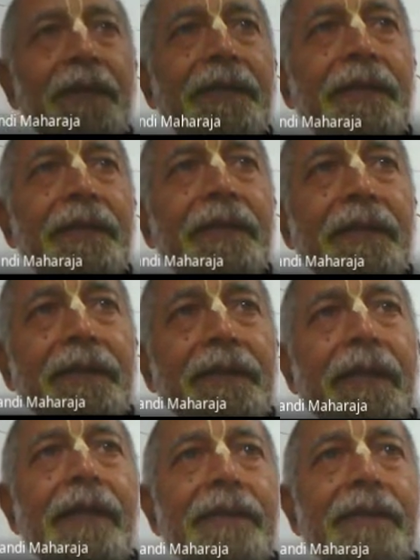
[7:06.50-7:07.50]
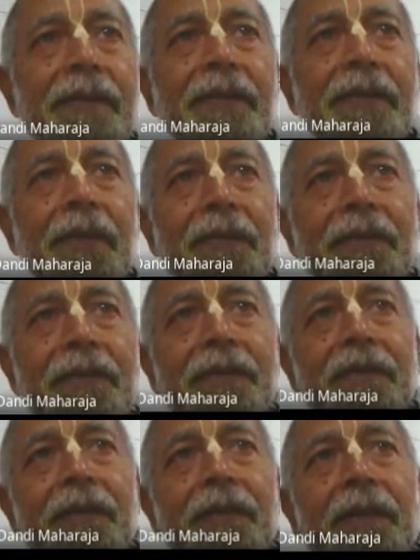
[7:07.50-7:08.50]
eight symptoms,
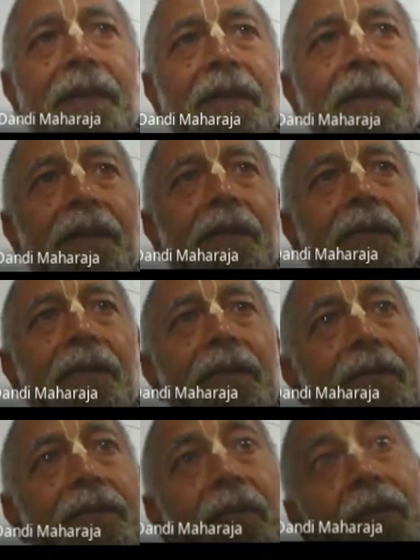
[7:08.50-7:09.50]
which originally